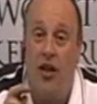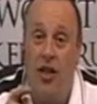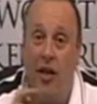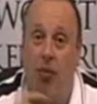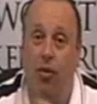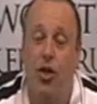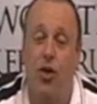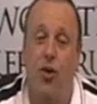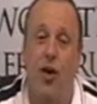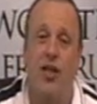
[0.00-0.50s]

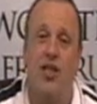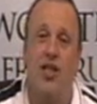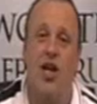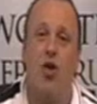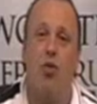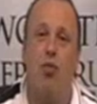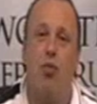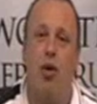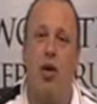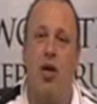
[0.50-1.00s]

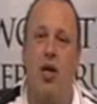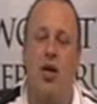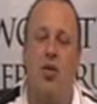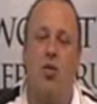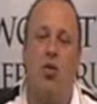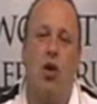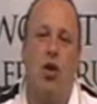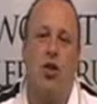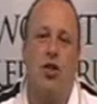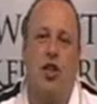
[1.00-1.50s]

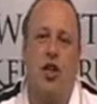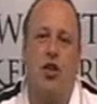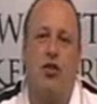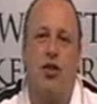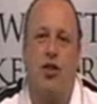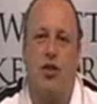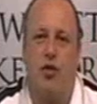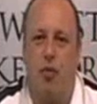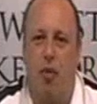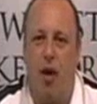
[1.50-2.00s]
WSOP, World
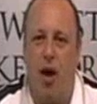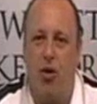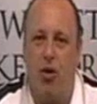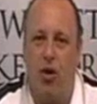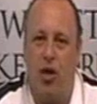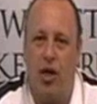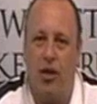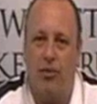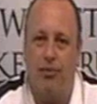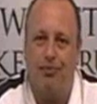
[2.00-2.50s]
Series of
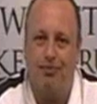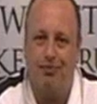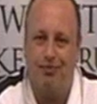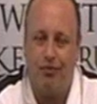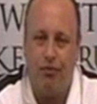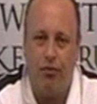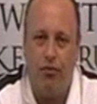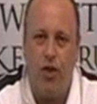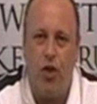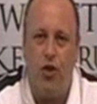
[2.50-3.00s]
Poker,
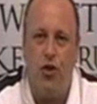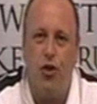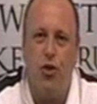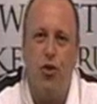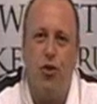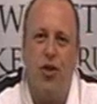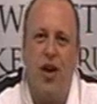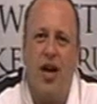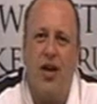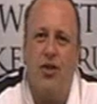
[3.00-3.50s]

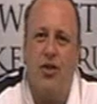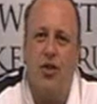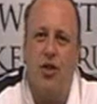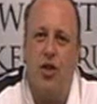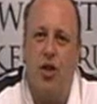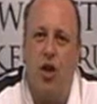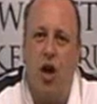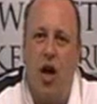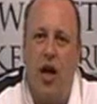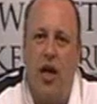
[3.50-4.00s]

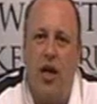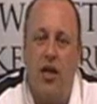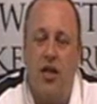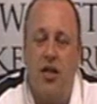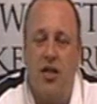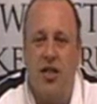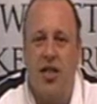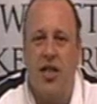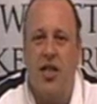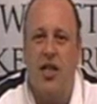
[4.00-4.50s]
2009,
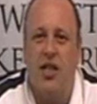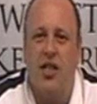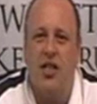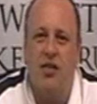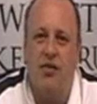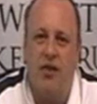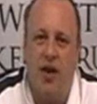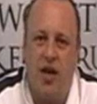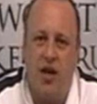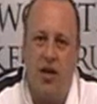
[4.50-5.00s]
seniors
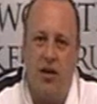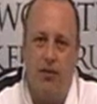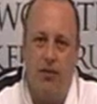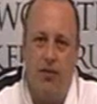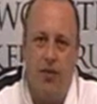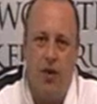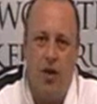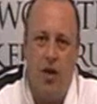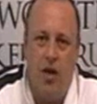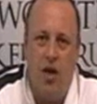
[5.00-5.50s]
event.
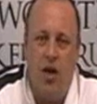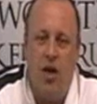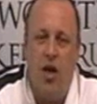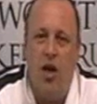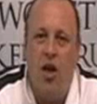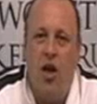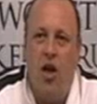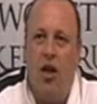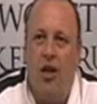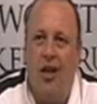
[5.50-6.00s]

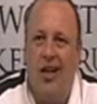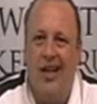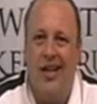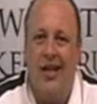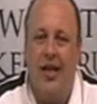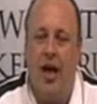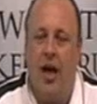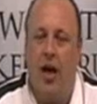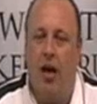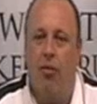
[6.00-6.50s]

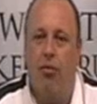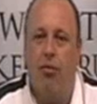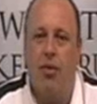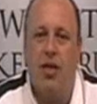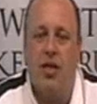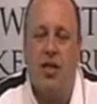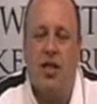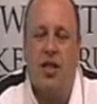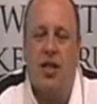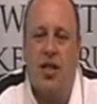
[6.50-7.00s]
Leader,
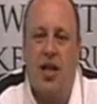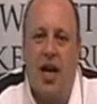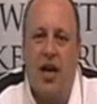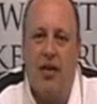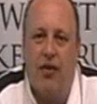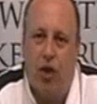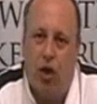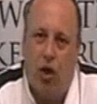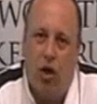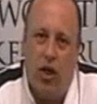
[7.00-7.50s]
Mr.
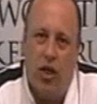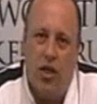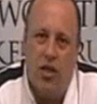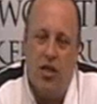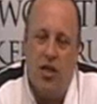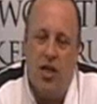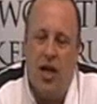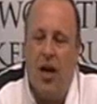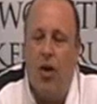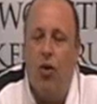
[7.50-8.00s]
Dave
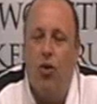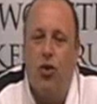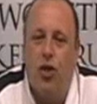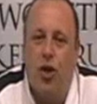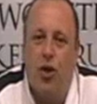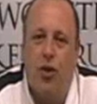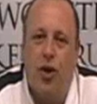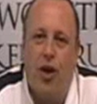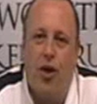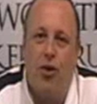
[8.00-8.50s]
Collins,
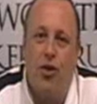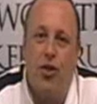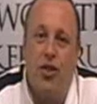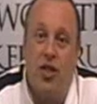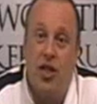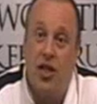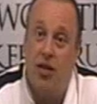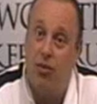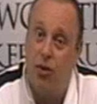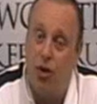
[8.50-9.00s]
also known as
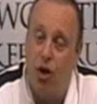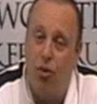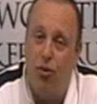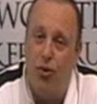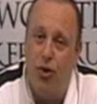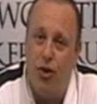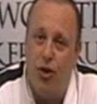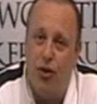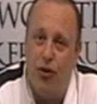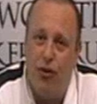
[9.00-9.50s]
Team
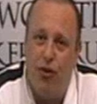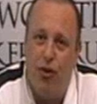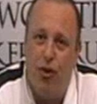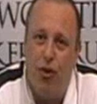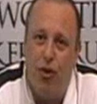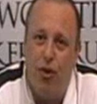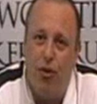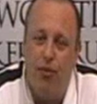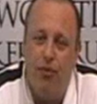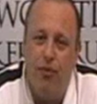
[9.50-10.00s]
Dobbs on the
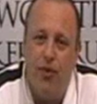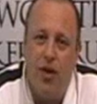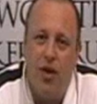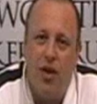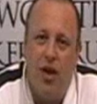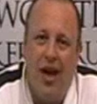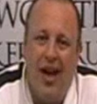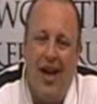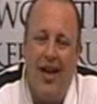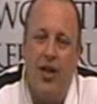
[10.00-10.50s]
forum,
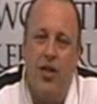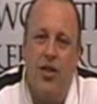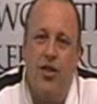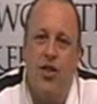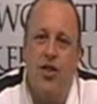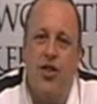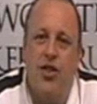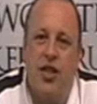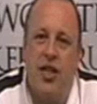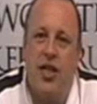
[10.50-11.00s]
enters
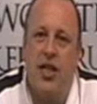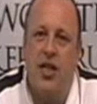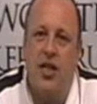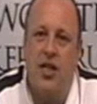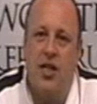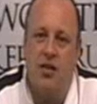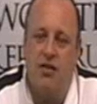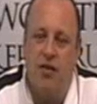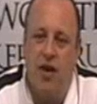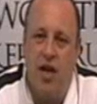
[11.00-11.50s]
the
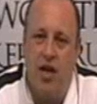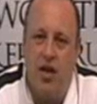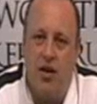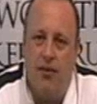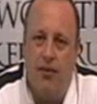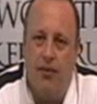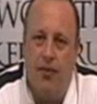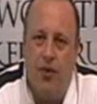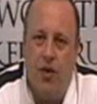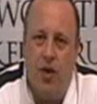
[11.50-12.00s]
seniors event
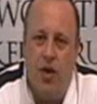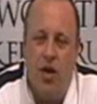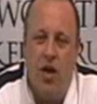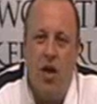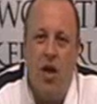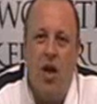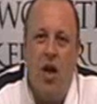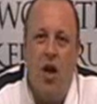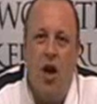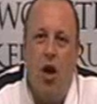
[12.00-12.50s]

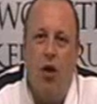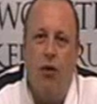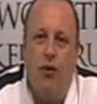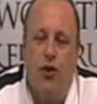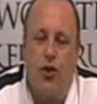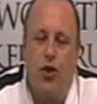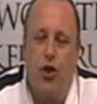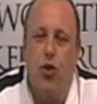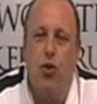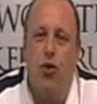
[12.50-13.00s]
of
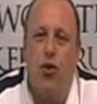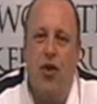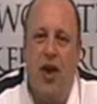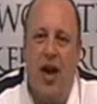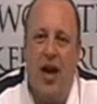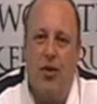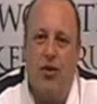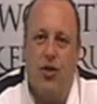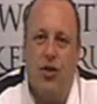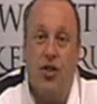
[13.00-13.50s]

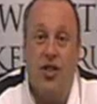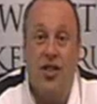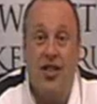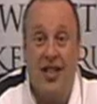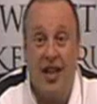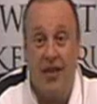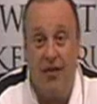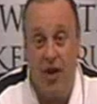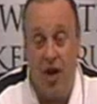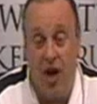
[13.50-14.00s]

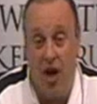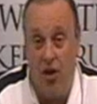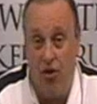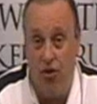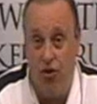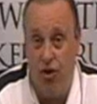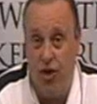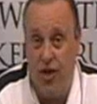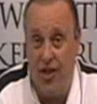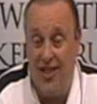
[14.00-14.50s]

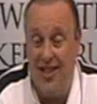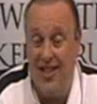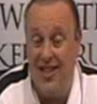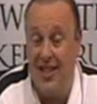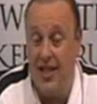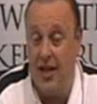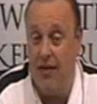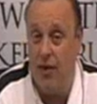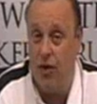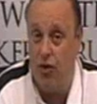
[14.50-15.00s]

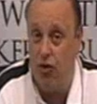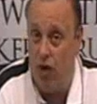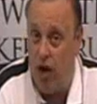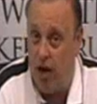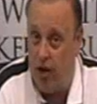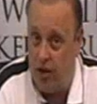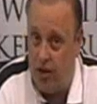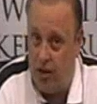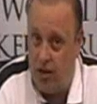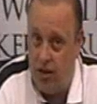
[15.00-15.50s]
2,707
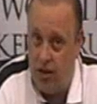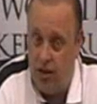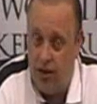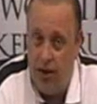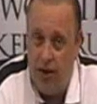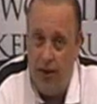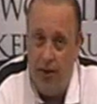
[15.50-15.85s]
runners.